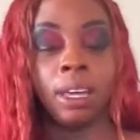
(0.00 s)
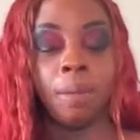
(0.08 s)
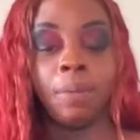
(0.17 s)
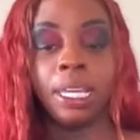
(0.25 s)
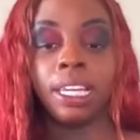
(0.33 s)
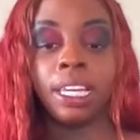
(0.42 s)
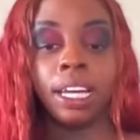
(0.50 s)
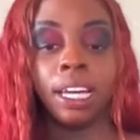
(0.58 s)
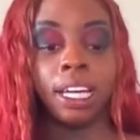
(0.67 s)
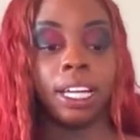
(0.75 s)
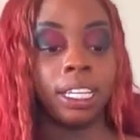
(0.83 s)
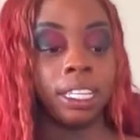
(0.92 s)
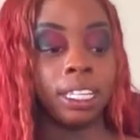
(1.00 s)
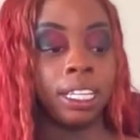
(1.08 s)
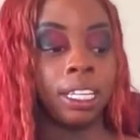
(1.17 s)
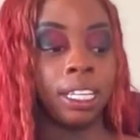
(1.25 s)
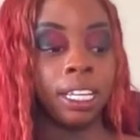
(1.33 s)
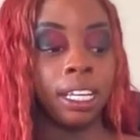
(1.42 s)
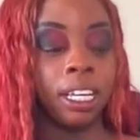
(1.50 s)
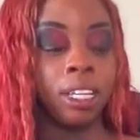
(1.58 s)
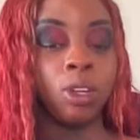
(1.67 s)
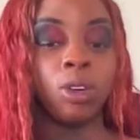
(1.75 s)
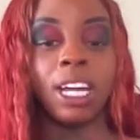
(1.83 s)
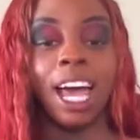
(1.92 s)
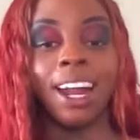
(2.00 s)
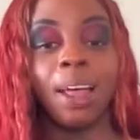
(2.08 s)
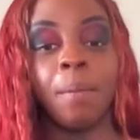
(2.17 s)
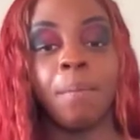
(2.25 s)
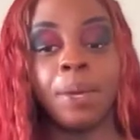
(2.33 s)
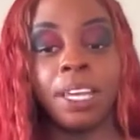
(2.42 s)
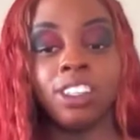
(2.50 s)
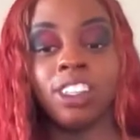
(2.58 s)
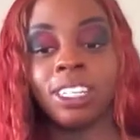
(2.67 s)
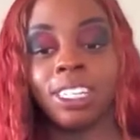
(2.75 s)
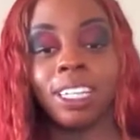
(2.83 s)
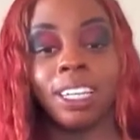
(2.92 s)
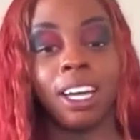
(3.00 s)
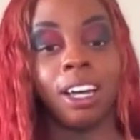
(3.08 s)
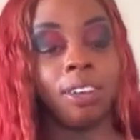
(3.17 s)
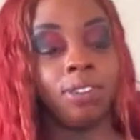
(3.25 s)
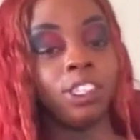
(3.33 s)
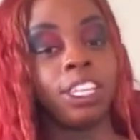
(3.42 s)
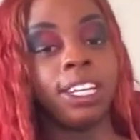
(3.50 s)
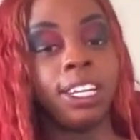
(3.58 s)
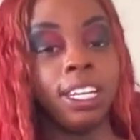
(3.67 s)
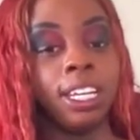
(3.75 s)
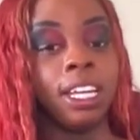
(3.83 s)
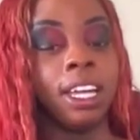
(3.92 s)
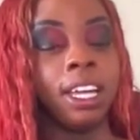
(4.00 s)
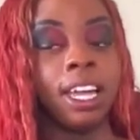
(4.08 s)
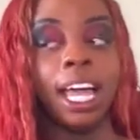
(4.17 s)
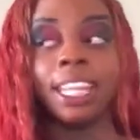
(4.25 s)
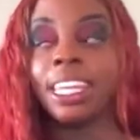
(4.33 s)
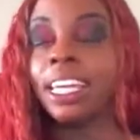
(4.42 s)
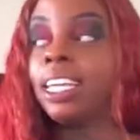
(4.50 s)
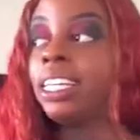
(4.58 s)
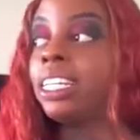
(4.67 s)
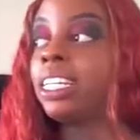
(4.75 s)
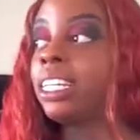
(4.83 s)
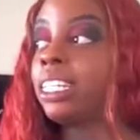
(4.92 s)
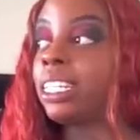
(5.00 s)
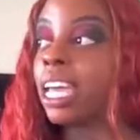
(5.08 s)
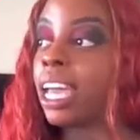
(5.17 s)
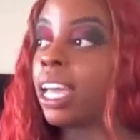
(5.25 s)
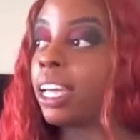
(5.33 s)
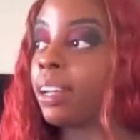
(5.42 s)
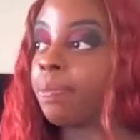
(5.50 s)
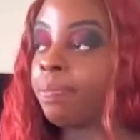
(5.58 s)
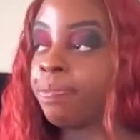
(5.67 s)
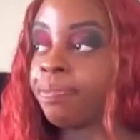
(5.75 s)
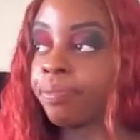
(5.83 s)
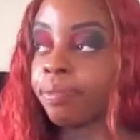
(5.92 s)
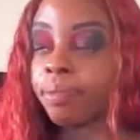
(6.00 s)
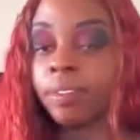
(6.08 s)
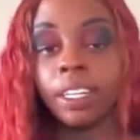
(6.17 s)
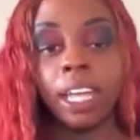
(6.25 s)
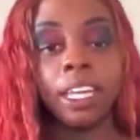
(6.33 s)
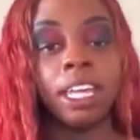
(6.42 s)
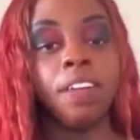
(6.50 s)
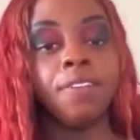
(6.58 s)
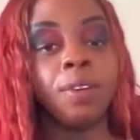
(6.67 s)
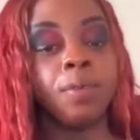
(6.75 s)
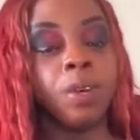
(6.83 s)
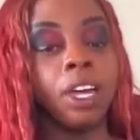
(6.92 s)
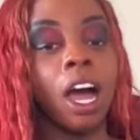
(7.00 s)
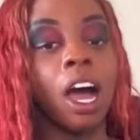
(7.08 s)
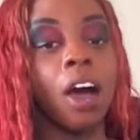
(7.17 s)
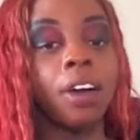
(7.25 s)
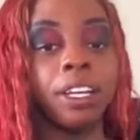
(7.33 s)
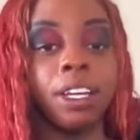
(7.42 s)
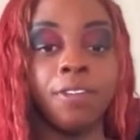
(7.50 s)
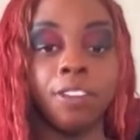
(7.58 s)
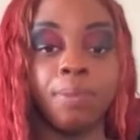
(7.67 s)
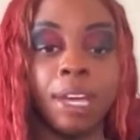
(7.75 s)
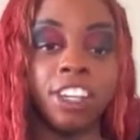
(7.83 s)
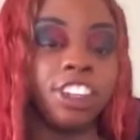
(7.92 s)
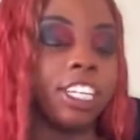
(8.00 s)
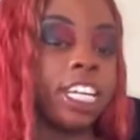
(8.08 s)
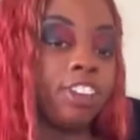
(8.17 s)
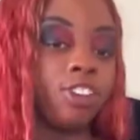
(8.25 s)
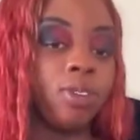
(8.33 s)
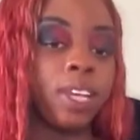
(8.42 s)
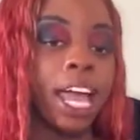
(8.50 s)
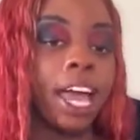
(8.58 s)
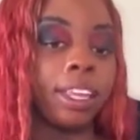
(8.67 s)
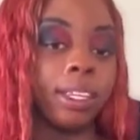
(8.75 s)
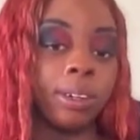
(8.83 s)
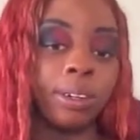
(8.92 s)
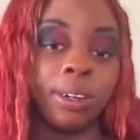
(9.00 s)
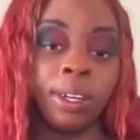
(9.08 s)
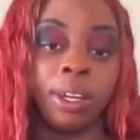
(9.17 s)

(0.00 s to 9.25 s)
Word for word: because you're not ambitious enough, G. At the end of the day, even with all the information that you gather,